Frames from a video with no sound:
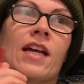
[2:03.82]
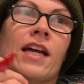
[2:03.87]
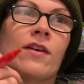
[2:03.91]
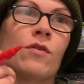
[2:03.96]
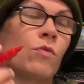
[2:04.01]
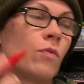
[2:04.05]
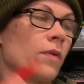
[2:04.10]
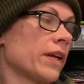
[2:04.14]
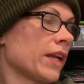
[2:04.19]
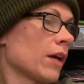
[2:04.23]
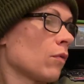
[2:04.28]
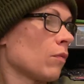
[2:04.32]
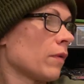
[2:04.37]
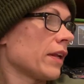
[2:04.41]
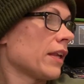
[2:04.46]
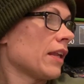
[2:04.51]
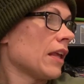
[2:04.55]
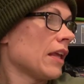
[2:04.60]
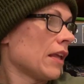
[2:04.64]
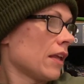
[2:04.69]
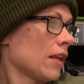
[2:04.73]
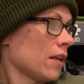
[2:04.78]
of when I
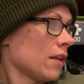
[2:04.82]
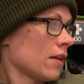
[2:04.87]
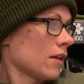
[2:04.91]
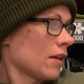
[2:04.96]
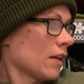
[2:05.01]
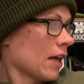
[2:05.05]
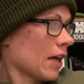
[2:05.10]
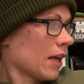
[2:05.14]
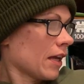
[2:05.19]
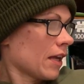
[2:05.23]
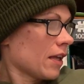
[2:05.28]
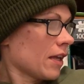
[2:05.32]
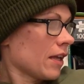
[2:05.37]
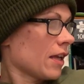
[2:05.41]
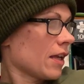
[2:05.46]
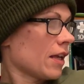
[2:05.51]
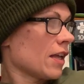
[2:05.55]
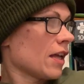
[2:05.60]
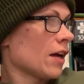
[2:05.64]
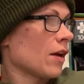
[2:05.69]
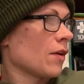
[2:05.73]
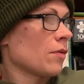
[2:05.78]
went in,
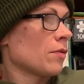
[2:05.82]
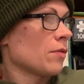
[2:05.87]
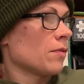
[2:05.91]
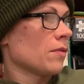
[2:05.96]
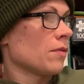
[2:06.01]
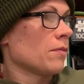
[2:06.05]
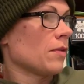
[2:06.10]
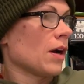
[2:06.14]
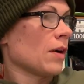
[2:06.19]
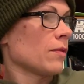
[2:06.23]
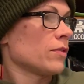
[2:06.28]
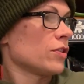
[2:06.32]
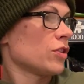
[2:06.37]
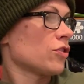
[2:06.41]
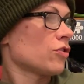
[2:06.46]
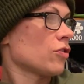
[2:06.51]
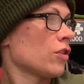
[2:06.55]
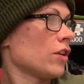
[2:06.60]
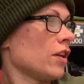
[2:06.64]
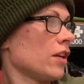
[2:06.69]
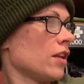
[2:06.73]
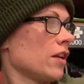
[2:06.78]
I was
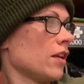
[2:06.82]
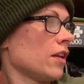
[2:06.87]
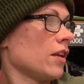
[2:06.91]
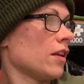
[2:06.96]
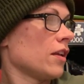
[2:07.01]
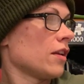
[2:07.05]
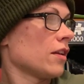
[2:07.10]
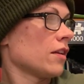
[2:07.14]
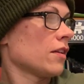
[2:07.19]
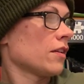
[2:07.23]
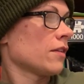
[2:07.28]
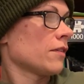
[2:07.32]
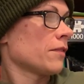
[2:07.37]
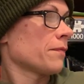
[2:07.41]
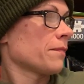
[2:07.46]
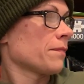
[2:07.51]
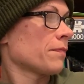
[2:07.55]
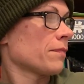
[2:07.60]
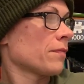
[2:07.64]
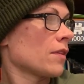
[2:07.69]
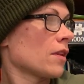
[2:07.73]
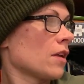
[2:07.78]
treated,
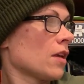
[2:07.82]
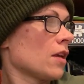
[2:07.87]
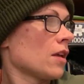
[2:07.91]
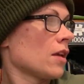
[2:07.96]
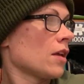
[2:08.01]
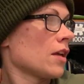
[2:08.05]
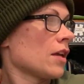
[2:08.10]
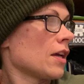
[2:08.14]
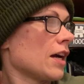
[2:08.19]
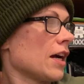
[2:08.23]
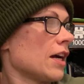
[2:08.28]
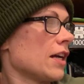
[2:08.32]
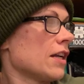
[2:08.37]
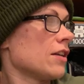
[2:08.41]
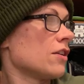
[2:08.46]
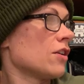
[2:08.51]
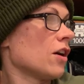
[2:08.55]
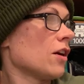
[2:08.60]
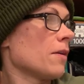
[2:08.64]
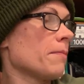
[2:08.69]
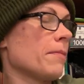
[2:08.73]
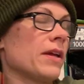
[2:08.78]

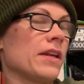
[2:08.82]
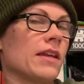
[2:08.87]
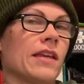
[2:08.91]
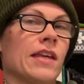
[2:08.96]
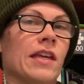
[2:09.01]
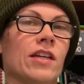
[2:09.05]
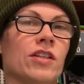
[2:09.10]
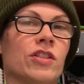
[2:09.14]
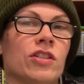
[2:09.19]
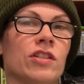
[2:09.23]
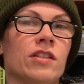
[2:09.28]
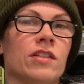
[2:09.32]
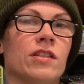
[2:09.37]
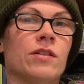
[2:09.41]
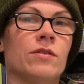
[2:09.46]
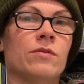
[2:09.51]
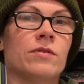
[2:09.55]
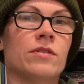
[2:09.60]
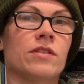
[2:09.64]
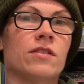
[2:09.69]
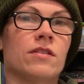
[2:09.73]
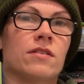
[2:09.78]
not medication, it
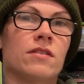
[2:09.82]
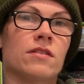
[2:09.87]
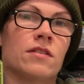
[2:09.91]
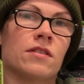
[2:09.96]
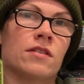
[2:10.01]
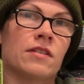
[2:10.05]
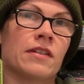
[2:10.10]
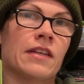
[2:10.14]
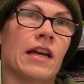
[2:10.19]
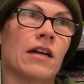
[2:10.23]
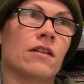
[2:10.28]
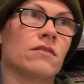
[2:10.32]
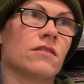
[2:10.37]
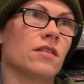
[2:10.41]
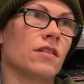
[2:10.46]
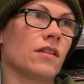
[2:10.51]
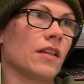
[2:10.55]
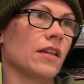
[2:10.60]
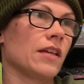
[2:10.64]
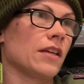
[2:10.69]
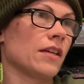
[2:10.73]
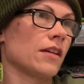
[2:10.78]
was
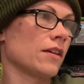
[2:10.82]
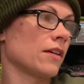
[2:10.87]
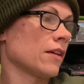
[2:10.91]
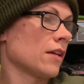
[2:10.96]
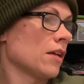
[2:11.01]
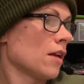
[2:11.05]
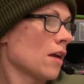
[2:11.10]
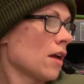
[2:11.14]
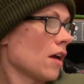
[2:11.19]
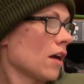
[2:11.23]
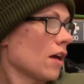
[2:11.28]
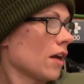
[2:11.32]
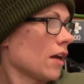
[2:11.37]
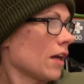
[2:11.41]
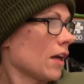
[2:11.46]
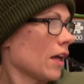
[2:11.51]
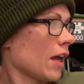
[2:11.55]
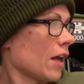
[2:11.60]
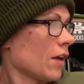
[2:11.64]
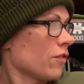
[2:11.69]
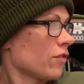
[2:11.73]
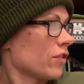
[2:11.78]
counseling.
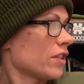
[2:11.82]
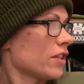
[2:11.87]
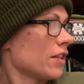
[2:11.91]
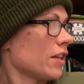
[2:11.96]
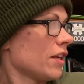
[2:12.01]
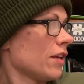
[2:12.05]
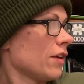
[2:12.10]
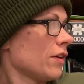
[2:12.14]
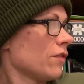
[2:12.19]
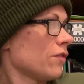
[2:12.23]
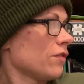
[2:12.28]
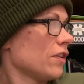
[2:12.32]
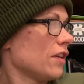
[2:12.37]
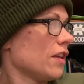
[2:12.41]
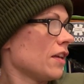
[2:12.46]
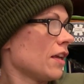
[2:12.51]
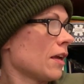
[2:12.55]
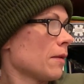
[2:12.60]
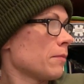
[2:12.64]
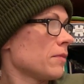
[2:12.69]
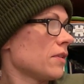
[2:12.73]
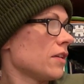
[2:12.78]
I received
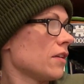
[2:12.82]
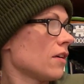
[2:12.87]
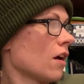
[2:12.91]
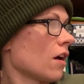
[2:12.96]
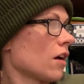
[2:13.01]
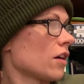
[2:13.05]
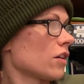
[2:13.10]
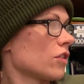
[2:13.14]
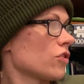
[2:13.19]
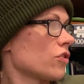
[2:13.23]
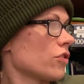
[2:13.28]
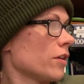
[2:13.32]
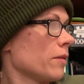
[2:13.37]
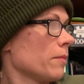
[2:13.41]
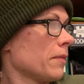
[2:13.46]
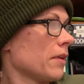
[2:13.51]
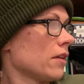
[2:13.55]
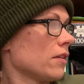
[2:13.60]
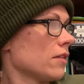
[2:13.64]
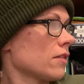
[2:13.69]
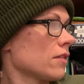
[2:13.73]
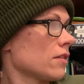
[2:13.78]
EMDR
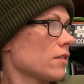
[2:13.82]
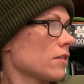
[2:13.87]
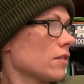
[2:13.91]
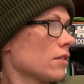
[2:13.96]
treatment.